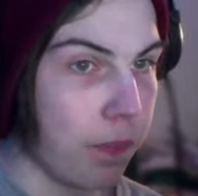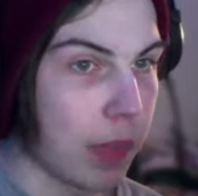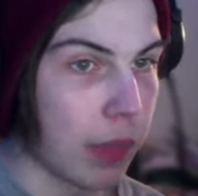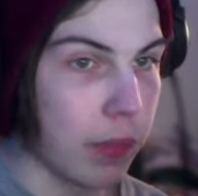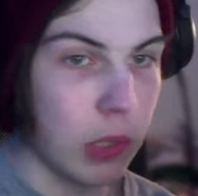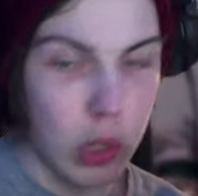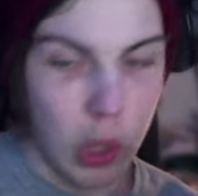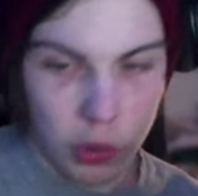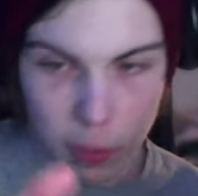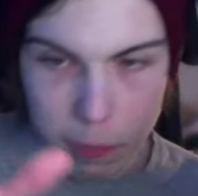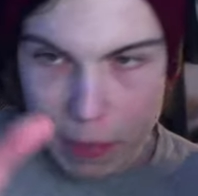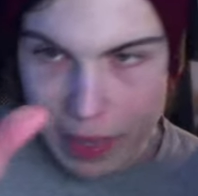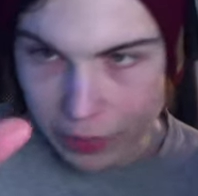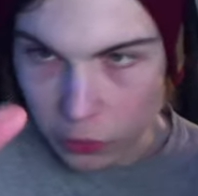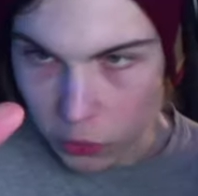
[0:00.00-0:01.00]
you know, the
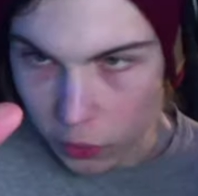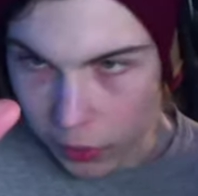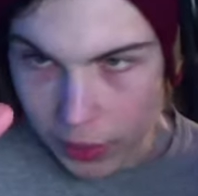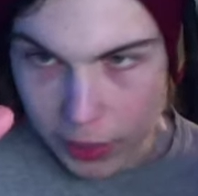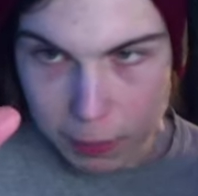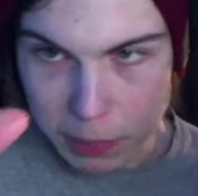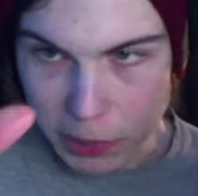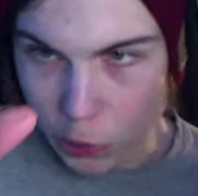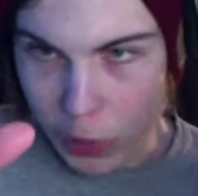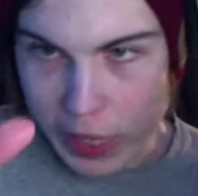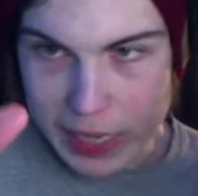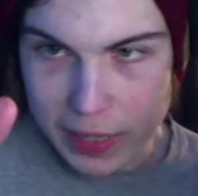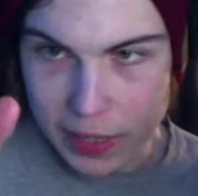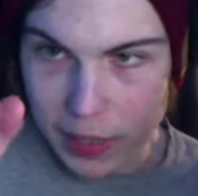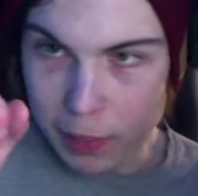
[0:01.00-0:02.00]
middle
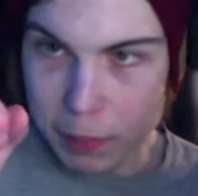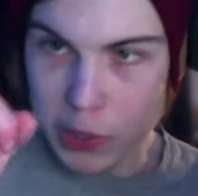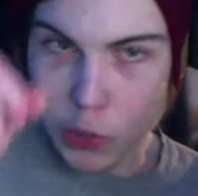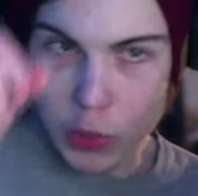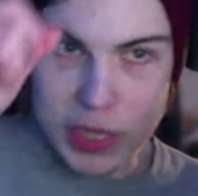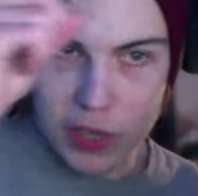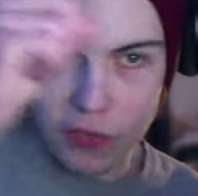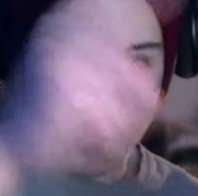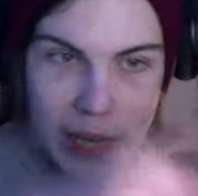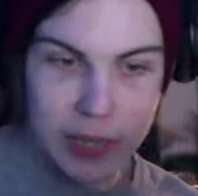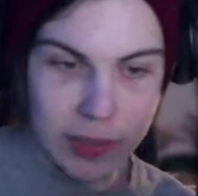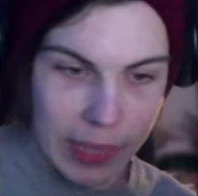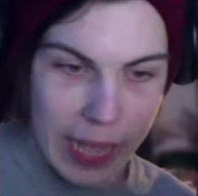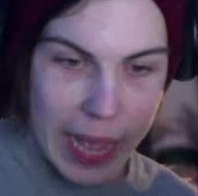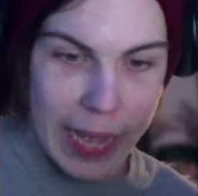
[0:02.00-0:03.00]
between the
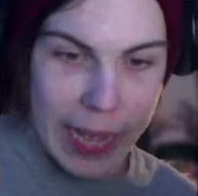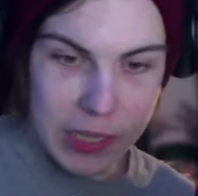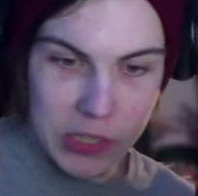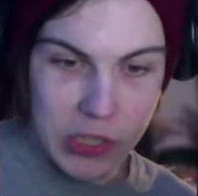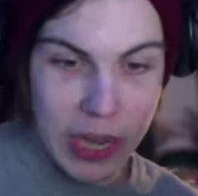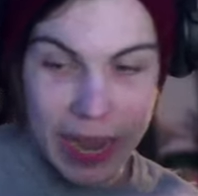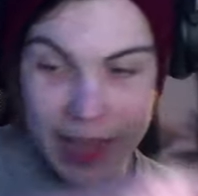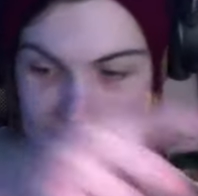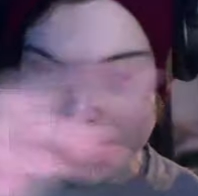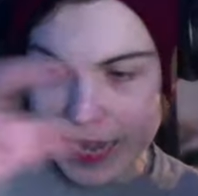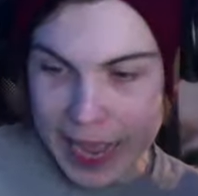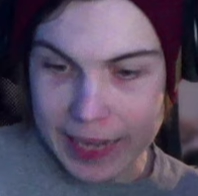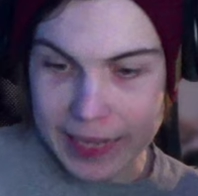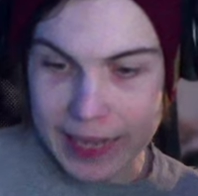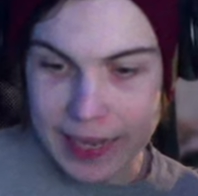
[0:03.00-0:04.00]
final act and the
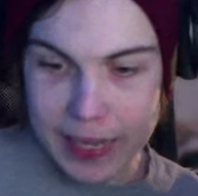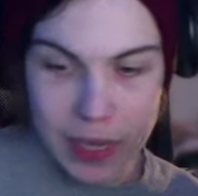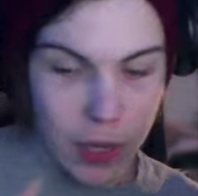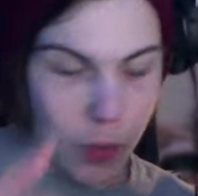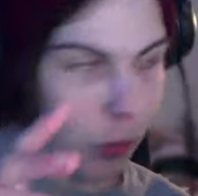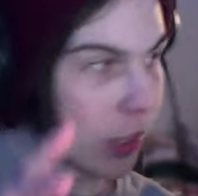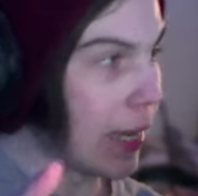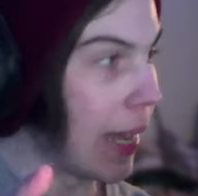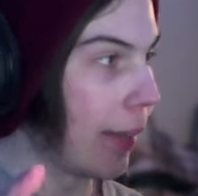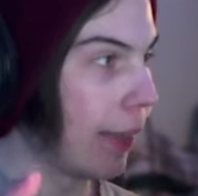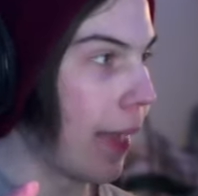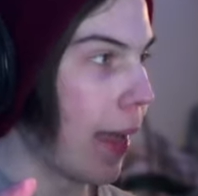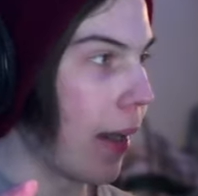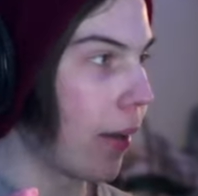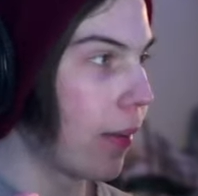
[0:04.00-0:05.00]
ending was not
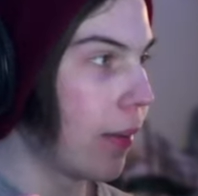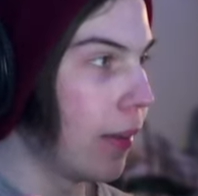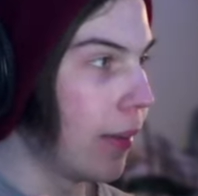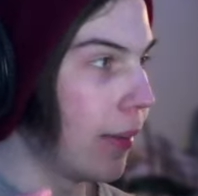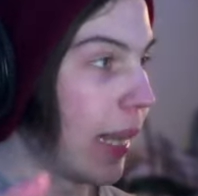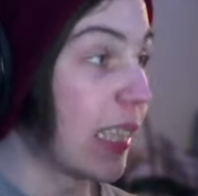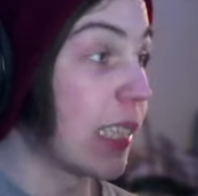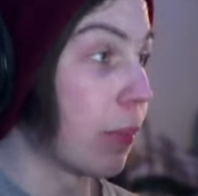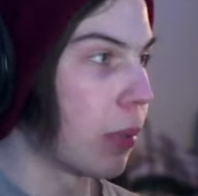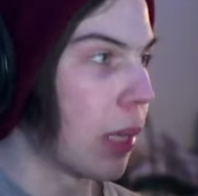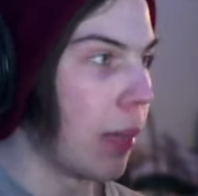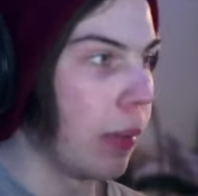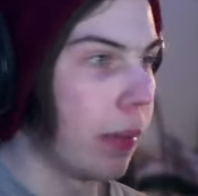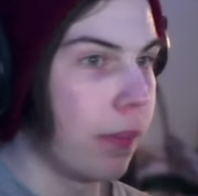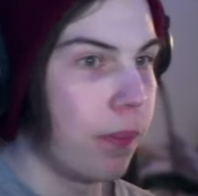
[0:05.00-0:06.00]
there. That's the
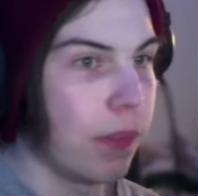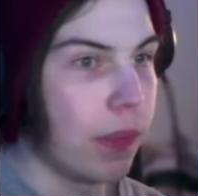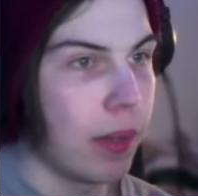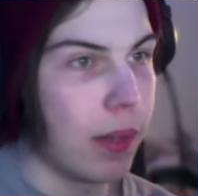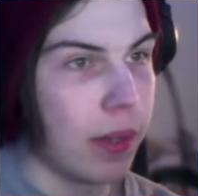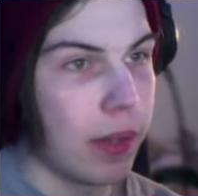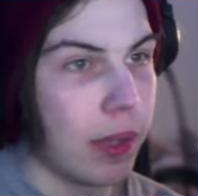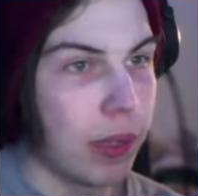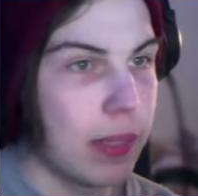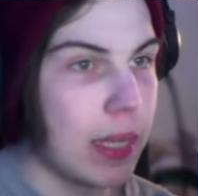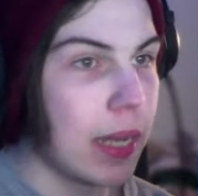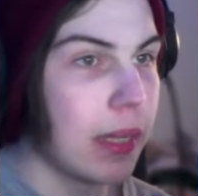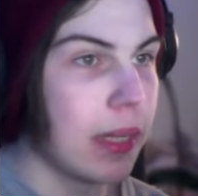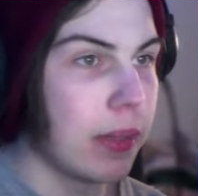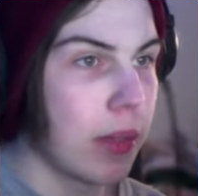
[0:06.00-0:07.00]
problem. The
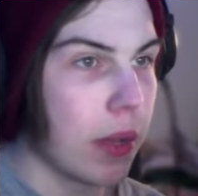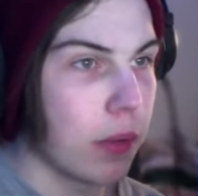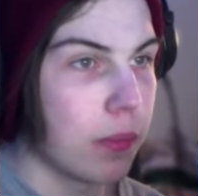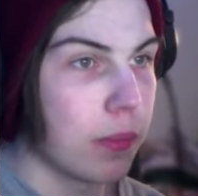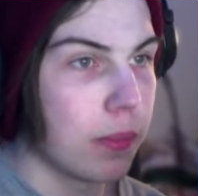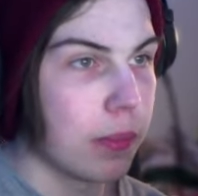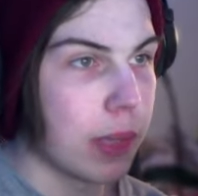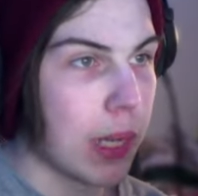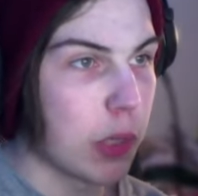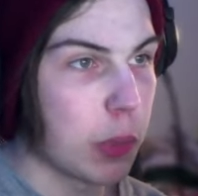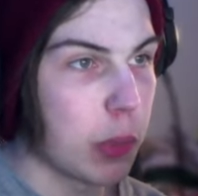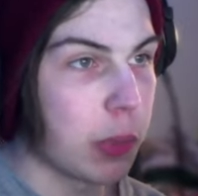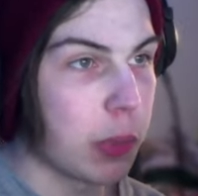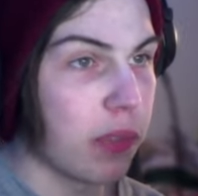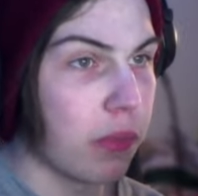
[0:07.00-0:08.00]
ending, though, I was
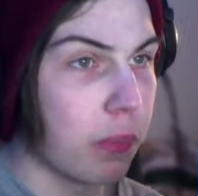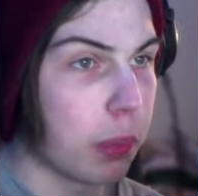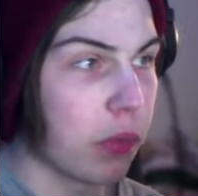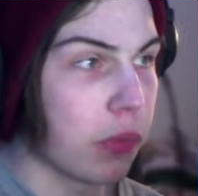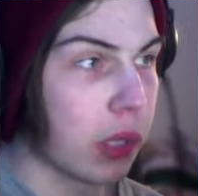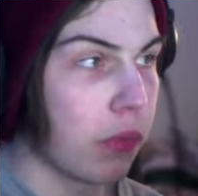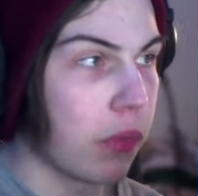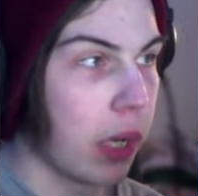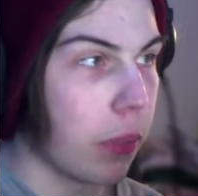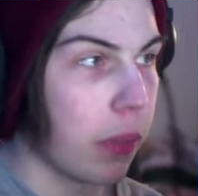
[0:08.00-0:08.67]
perfectly fine with.